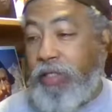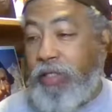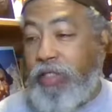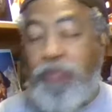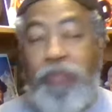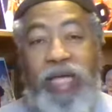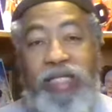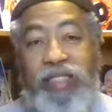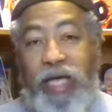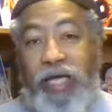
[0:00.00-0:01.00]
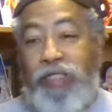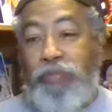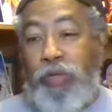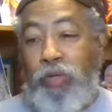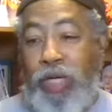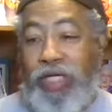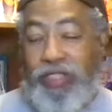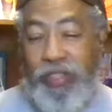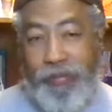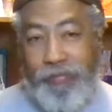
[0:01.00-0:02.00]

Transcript: space exploration.